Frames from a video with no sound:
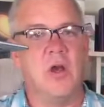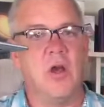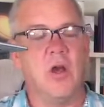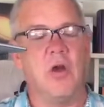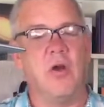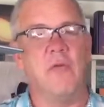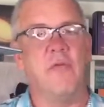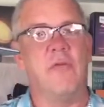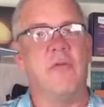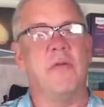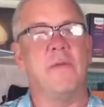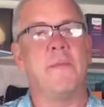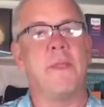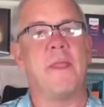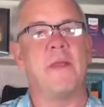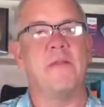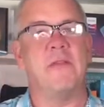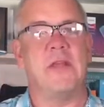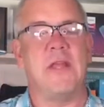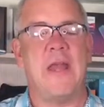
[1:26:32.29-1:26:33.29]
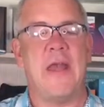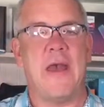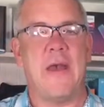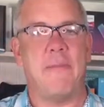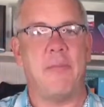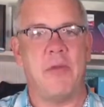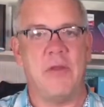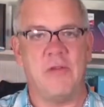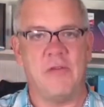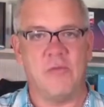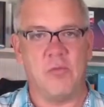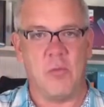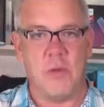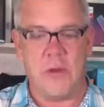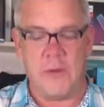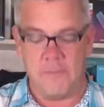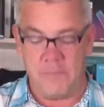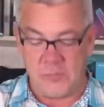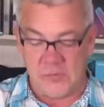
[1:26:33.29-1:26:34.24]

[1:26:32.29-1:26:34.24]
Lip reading: of the app as well.